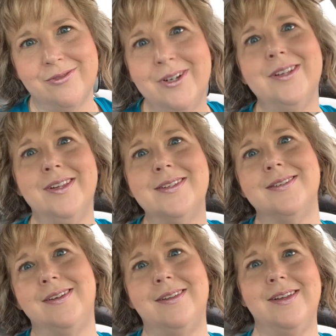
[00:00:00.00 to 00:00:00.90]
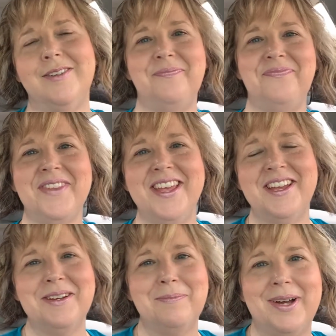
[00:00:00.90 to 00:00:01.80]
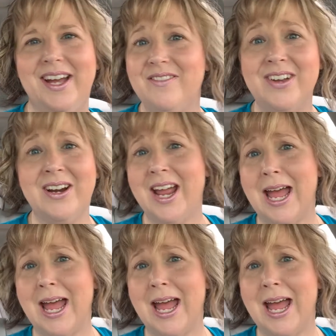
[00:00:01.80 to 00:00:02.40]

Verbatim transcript: realistically. But very